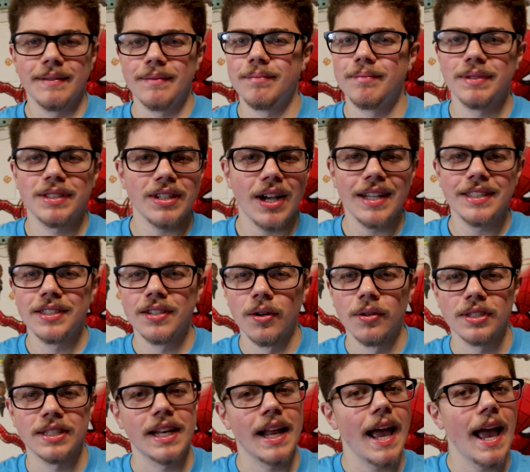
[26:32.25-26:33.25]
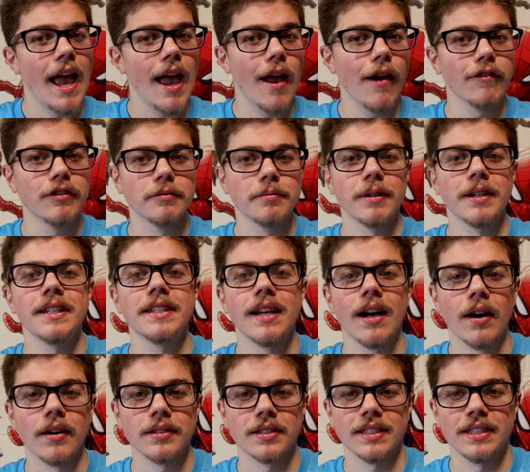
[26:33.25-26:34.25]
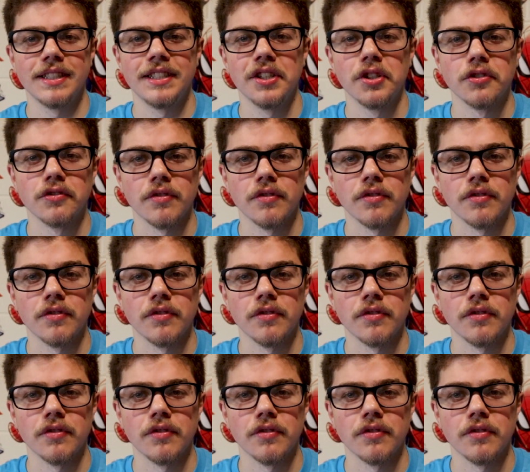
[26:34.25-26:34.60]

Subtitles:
besides Ghost, everybody else is either